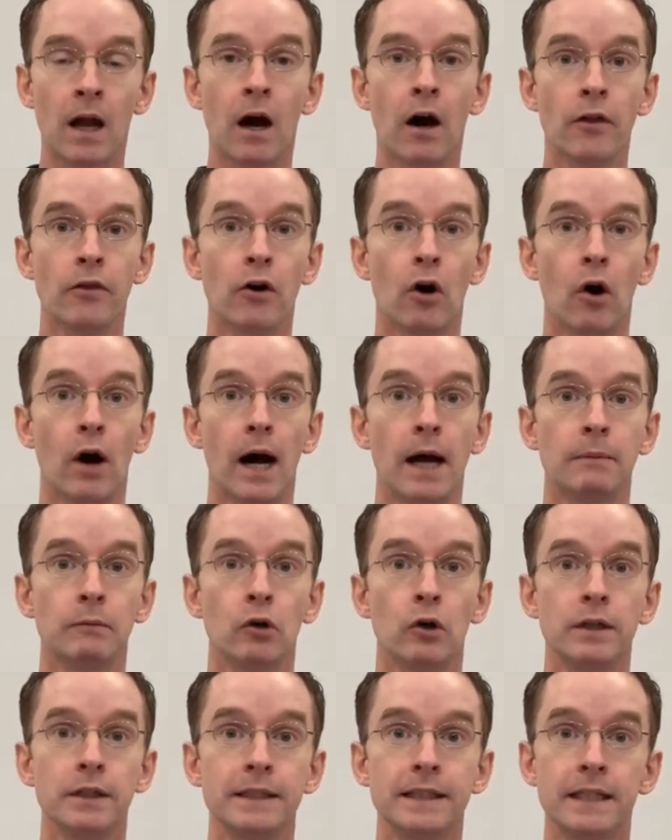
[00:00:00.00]
Although I'm
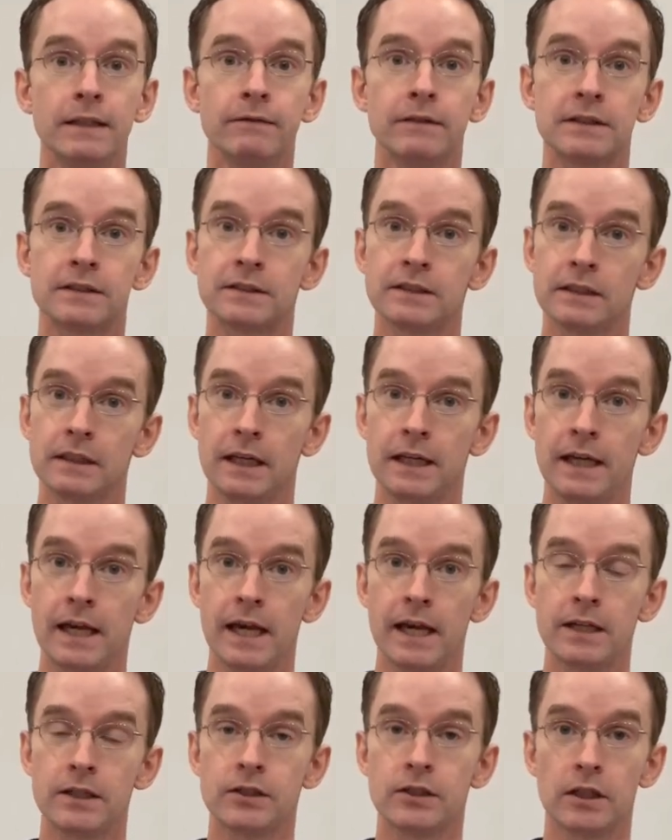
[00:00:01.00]
going to give the slight
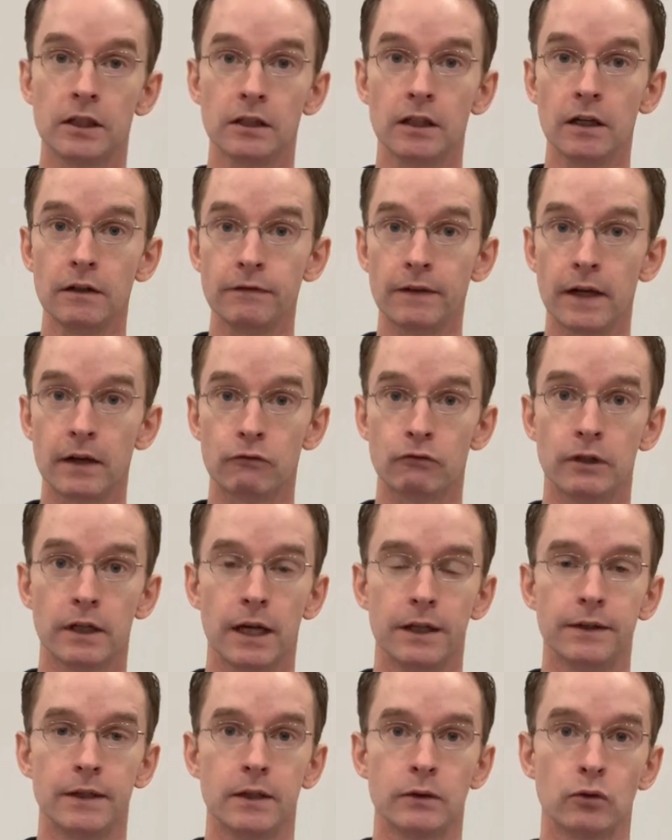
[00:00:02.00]
edge to
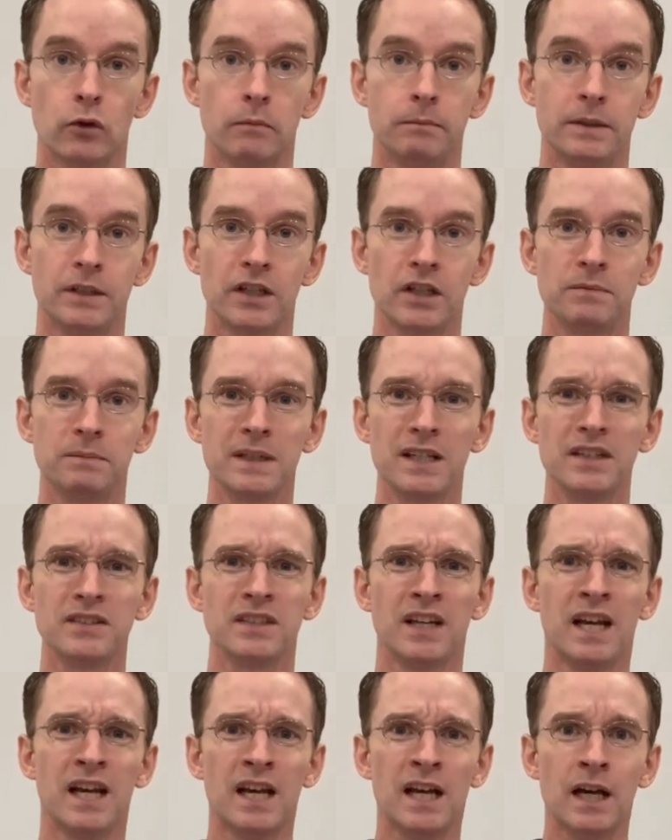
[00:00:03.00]
Lovevery on this one, just
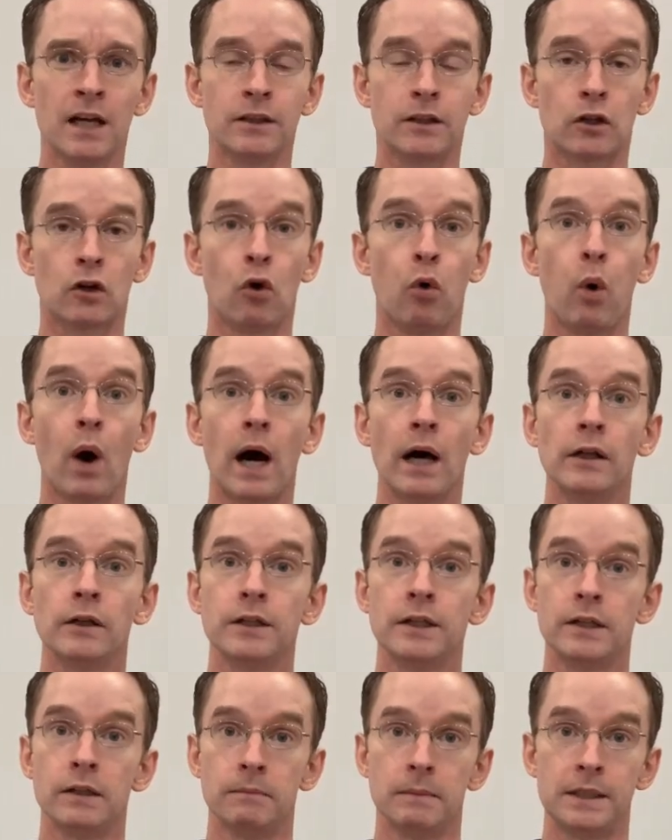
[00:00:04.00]
because the
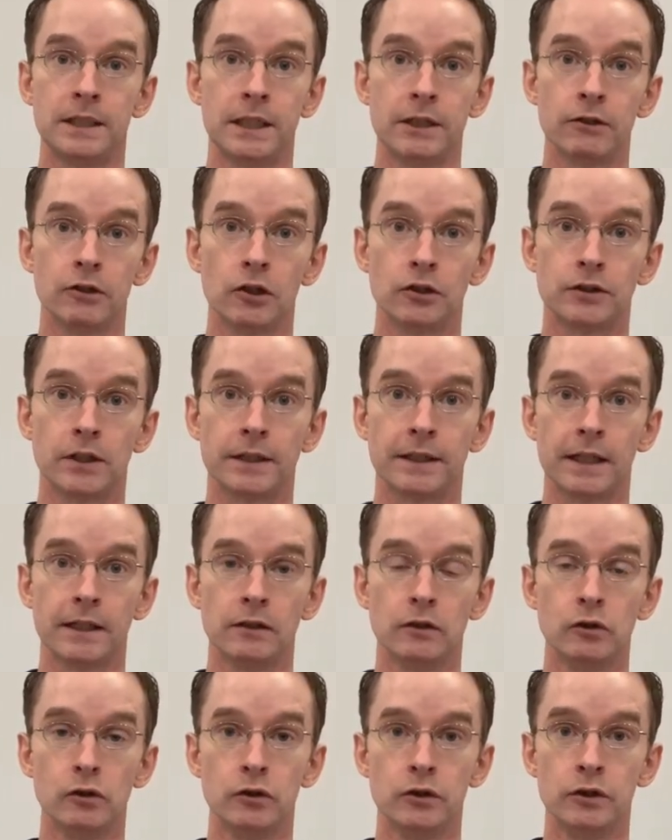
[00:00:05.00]
quality of the materials that they
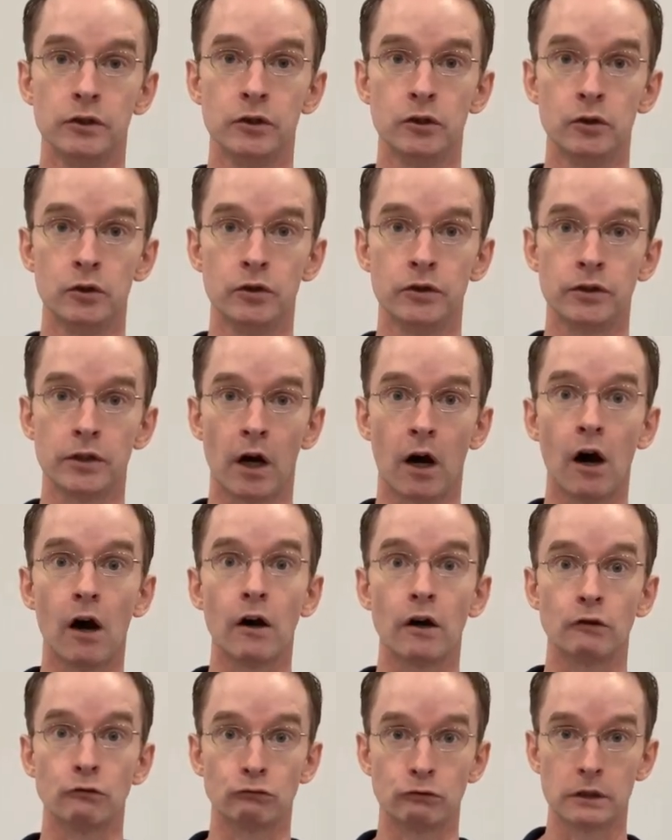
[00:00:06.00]
lo- use
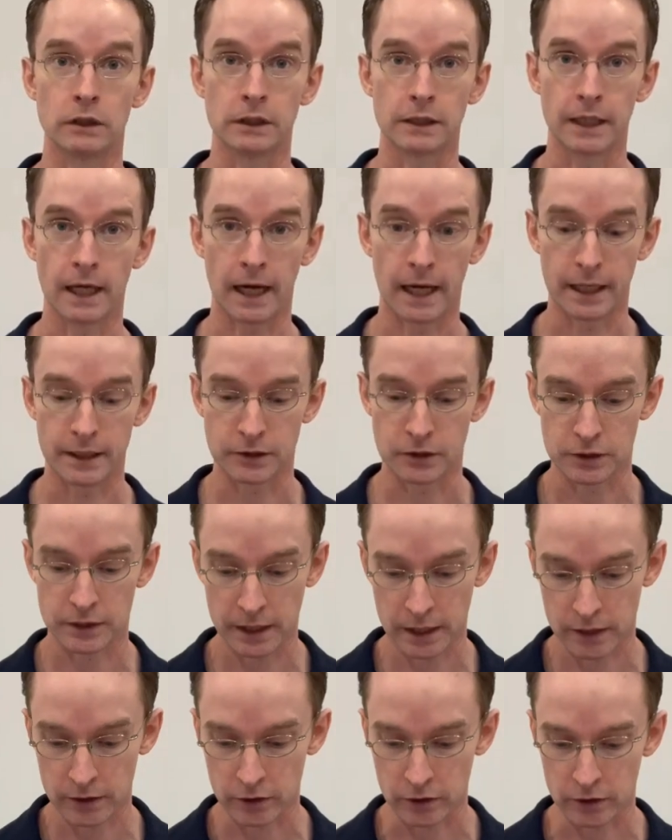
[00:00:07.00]
are a really high
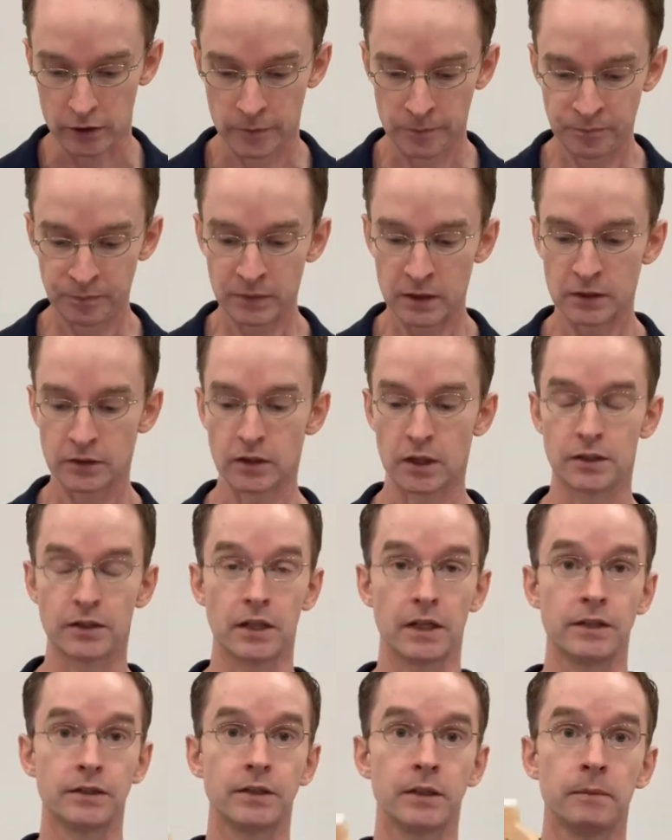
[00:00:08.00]
standard, such
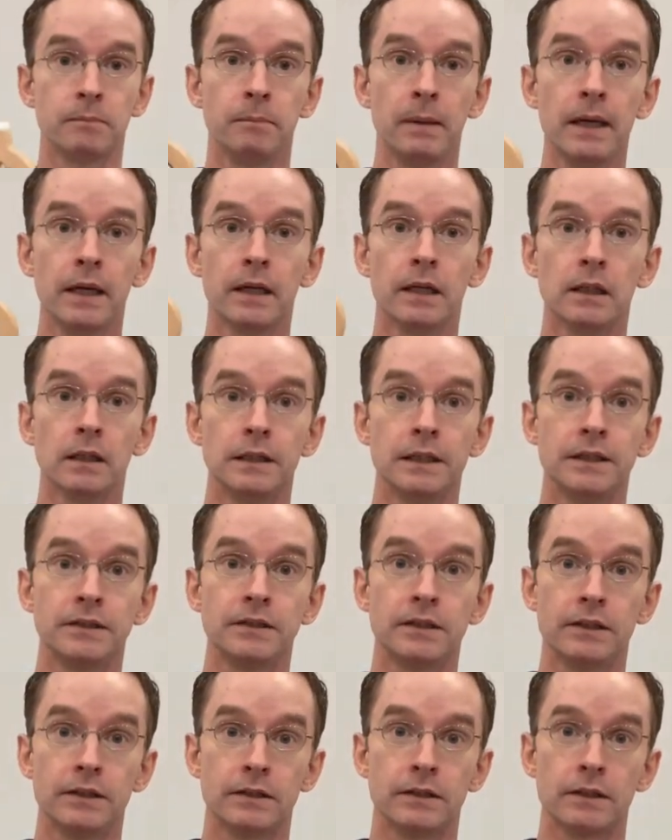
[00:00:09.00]
as their bell
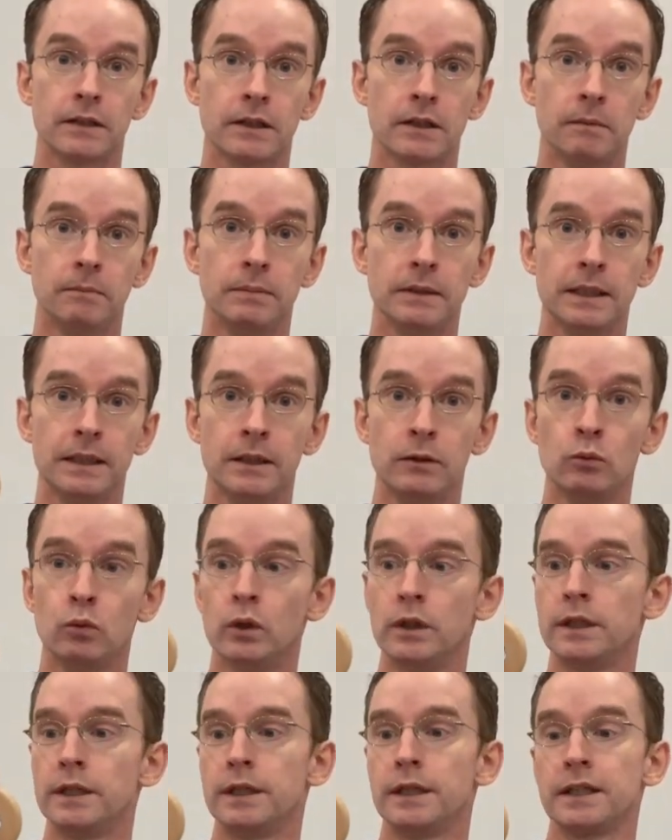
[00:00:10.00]
this is completely
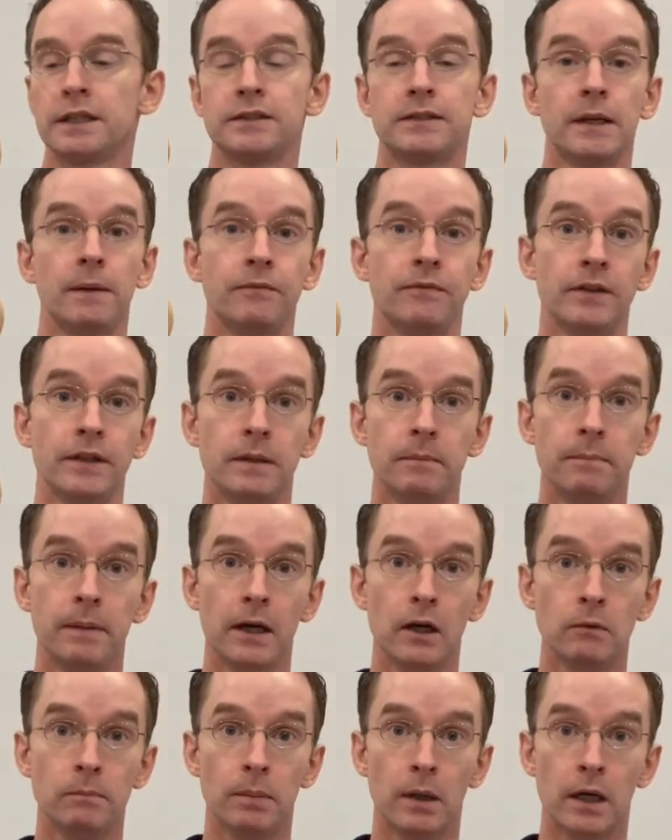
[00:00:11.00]
wooden except for the
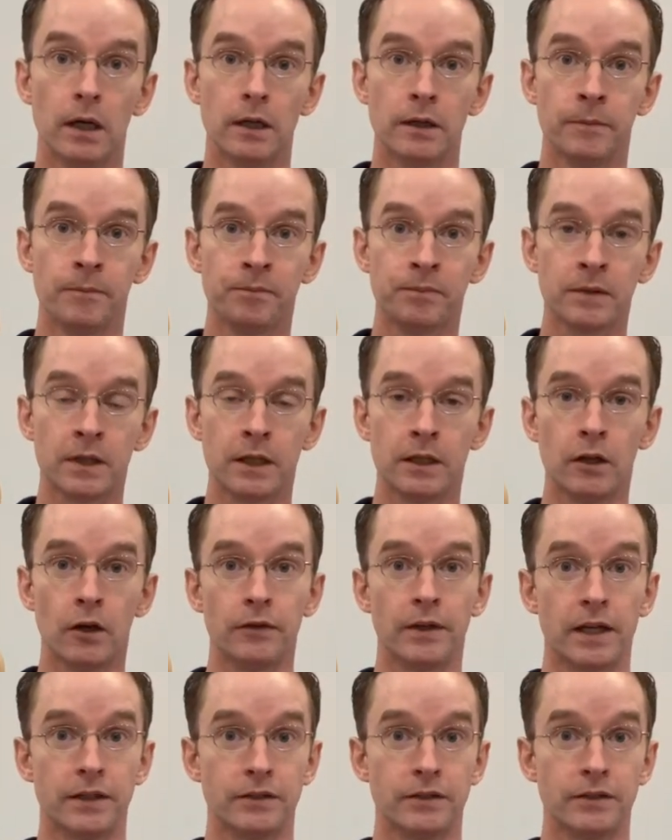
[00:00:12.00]
bell part. You know,